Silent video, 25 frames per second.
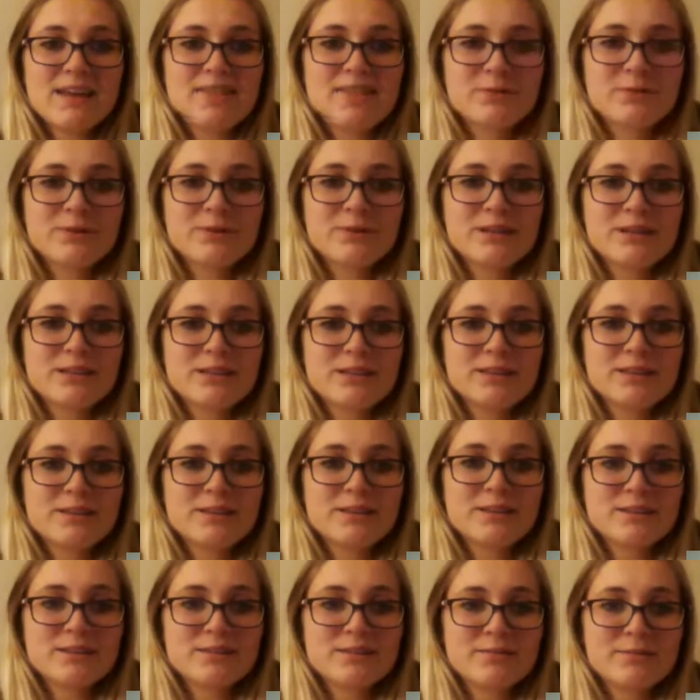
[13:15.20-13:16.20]
the one at
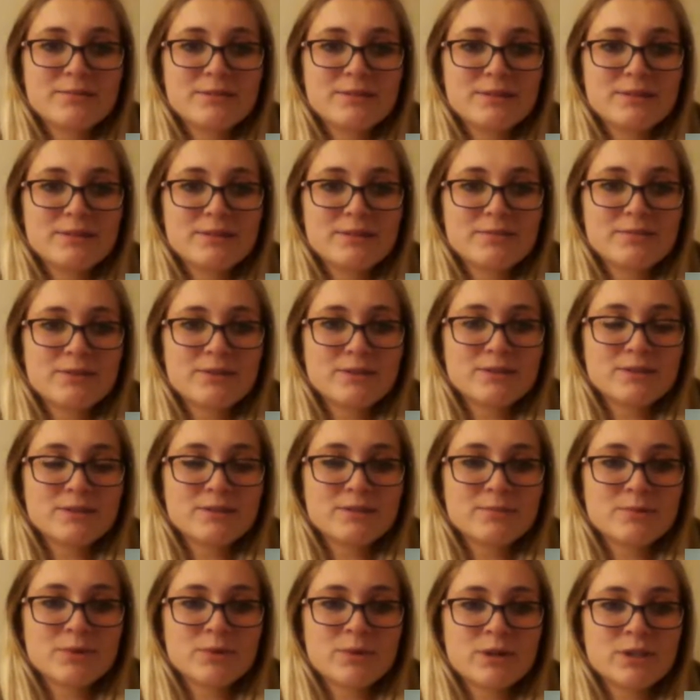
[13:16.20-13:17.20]
the first
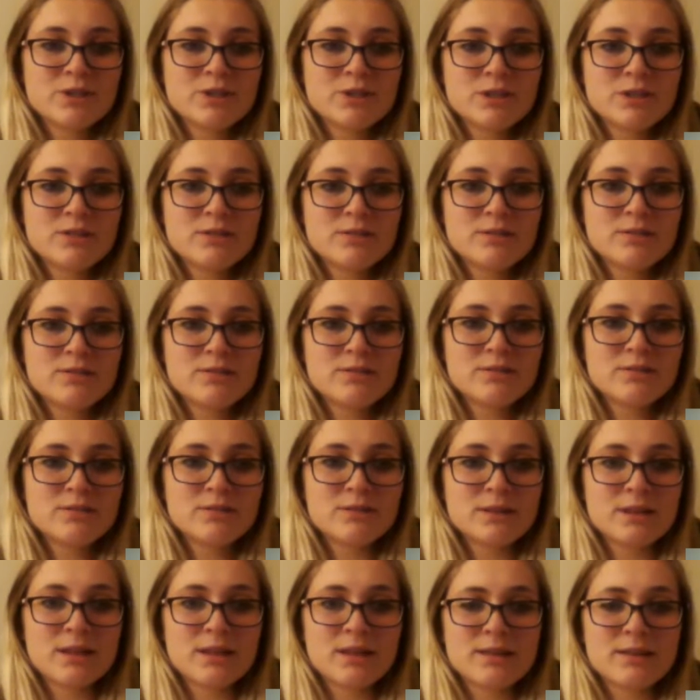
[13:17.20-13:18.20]
question,
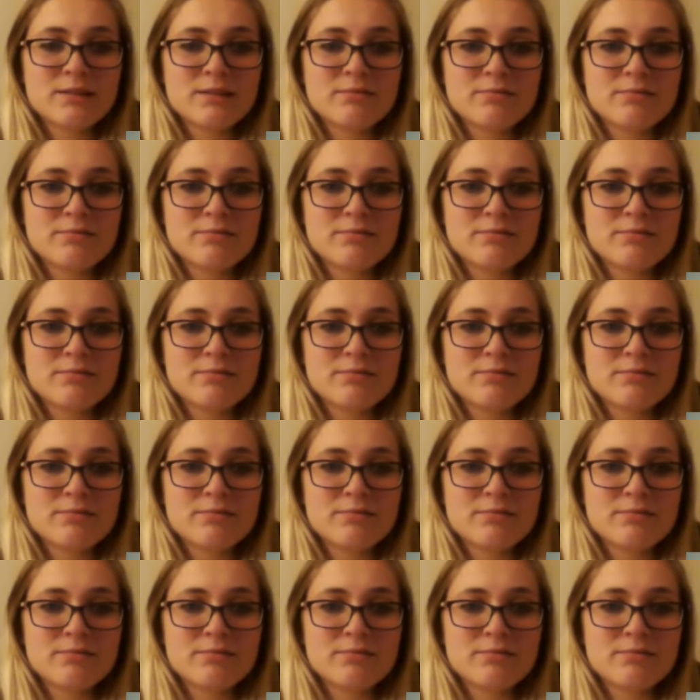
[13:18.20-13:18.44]
or the